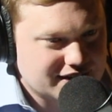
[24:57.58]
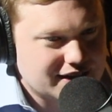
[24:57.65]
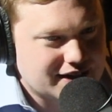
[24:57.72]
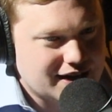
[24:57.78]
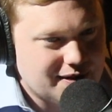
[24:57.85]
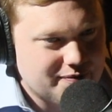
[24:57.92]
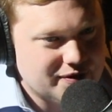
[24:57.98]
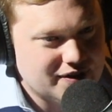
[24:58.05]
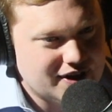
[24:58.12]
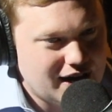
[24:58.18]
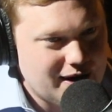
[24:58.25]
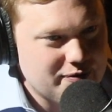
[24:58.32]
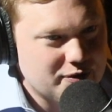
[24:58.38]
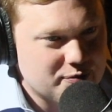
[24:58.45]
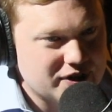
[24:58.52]

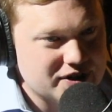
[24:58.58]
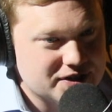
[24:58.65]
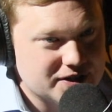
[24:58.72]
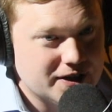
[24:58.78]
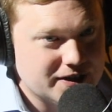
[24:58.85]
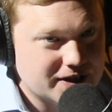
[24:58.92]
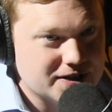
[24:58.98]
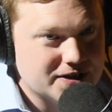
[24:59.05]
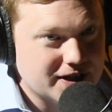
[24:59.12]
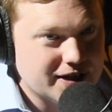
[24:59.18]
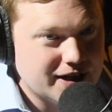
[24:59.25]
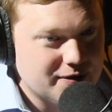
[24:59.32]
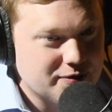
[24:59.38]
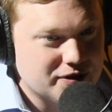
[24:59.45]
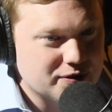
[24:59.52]
I'm the president
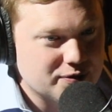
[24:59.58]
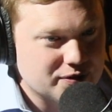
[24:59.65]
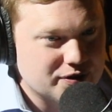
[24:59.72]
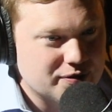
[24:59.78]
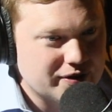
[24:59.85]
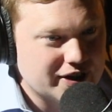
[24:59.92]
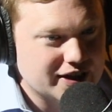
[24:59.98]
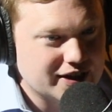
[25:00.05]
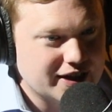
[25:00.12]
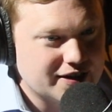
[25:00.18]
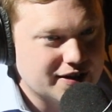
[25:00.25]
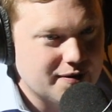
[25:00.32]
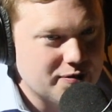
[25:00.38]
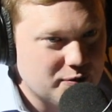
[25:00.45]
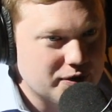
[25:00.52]
that sat down with the North
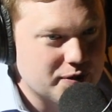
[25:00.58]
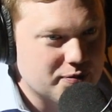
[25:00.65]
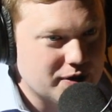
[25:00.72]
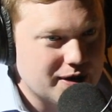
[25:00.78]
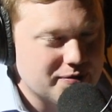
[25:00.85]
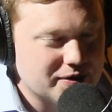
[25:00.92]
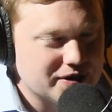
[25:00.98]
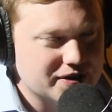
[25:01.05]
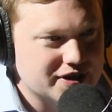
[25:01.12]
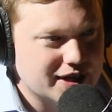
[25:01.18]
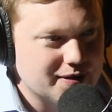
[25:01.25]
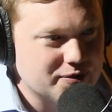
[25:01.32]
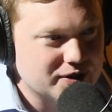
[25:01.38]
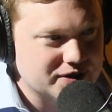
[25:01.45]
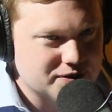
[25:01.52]
Korean leader. I'm the one that brought him
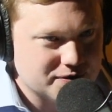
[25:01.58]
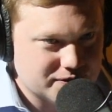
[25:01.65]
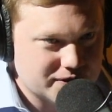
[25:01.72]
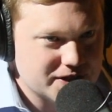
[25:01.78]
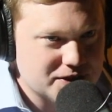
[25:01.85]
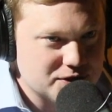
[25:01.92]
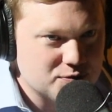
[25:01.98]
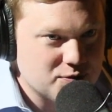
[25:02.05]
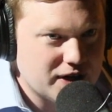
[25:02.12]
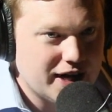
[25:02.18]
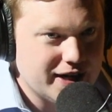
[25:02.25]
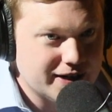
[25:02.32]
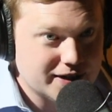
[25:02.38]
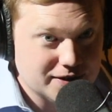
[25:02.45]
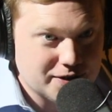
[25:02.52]
to the table. So this
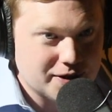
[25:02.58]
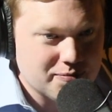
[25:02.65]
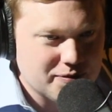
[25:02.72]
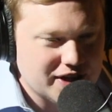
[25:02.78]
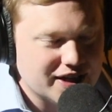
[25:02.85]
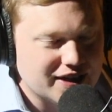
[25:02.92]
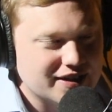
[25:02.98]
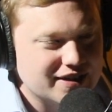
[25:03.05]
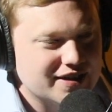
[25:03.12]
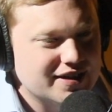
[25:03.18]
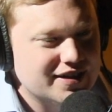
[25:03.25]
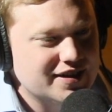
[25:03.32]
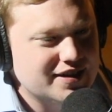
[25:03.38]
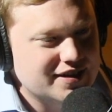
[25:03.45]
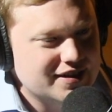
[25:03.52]
is what I did. Look at me.